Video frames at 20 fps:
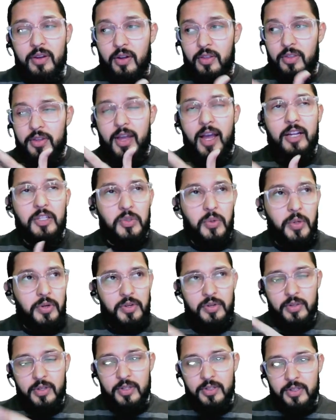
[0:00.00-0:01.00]
on the
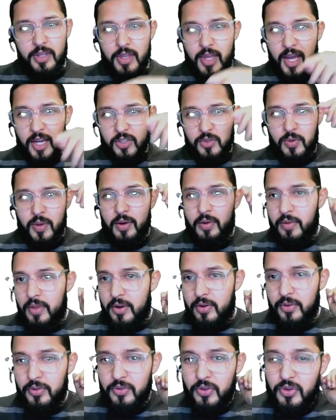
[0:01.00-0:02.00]
actuator? You can see the actuator
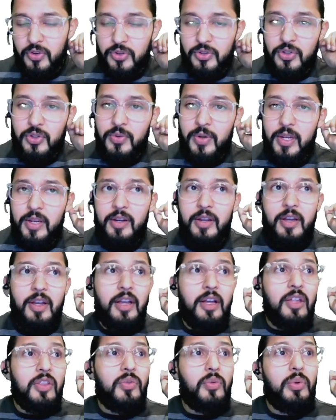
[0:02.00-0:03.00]
there on your screen.
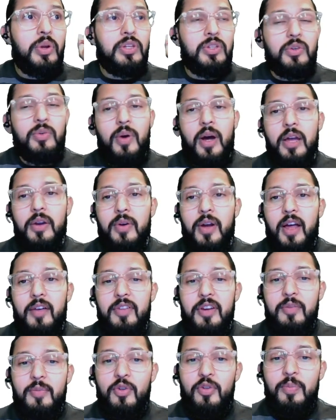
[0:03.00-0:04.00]
The reason why I don't have
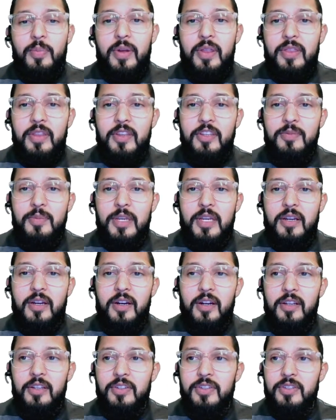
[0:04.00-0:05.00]
any movement is
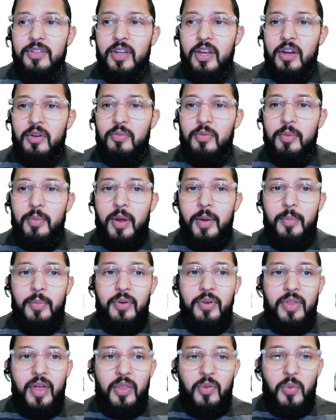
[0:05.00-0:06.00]
because
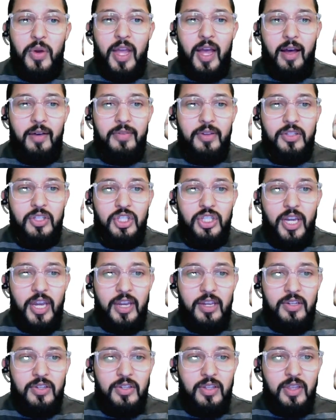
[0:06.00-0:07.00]
remember that we haven't
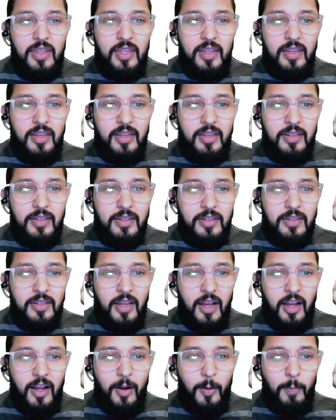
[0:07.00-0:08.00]
changed this
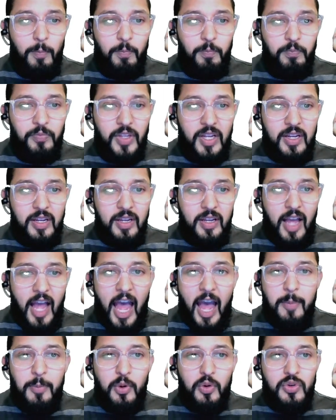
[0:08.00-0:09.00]

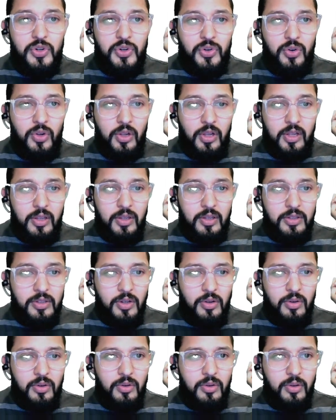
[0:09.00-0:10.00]
app control.
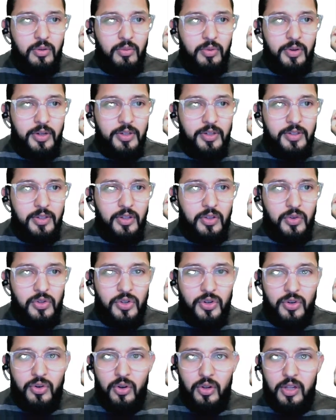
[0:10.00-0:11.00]
So where is it?
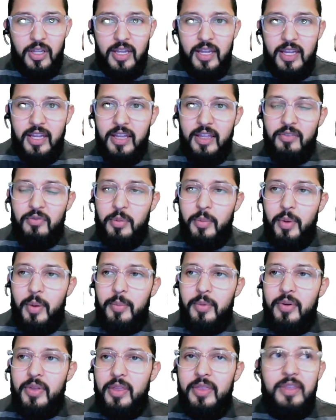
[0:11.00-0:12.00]
Control.
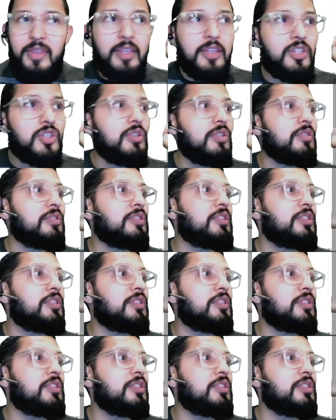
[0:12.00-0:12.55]
Remember that this should